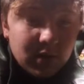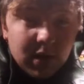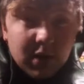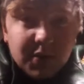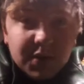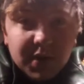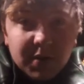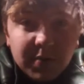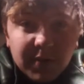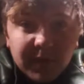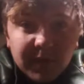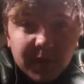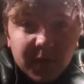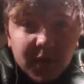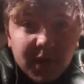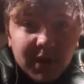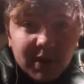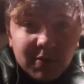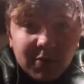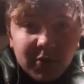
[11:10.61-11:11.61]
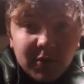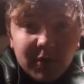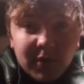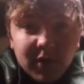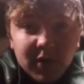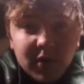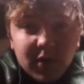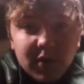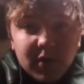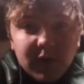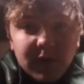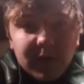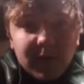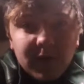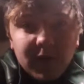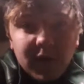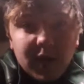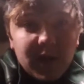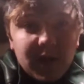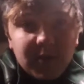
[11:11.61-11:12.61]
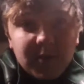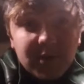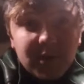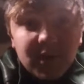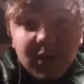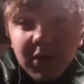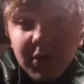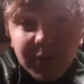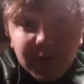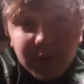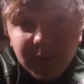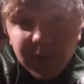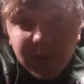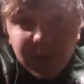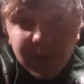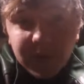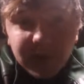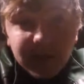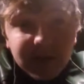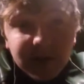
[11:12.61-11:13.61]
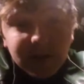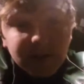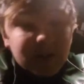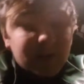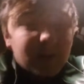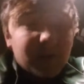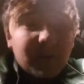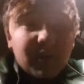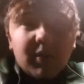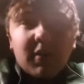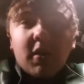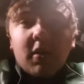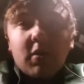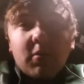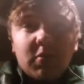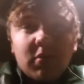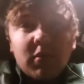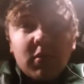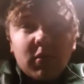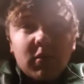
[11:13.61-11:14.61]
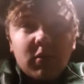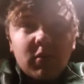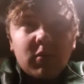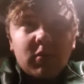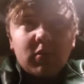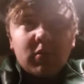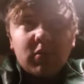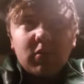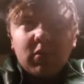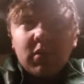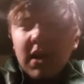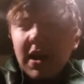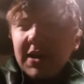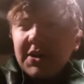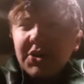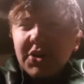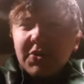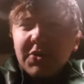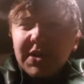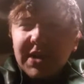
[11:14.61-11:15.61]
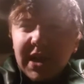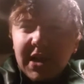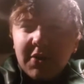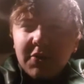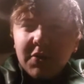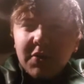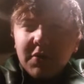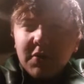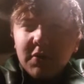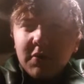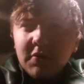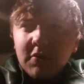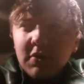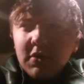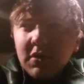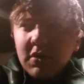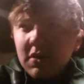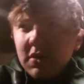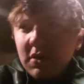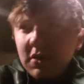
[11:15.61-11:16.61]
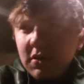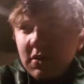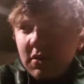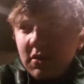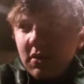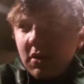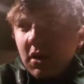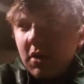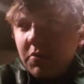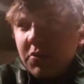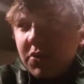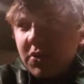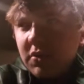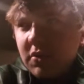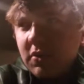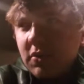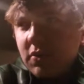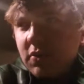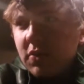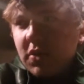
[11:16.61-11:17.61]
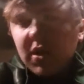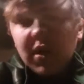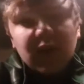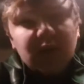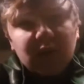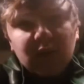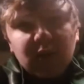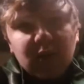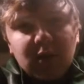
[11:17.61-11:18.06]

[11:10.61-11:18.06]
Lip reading: I was up in Frankenmuth. I don't know if anybody knows where that is. It's in, actually down in, up in whatever,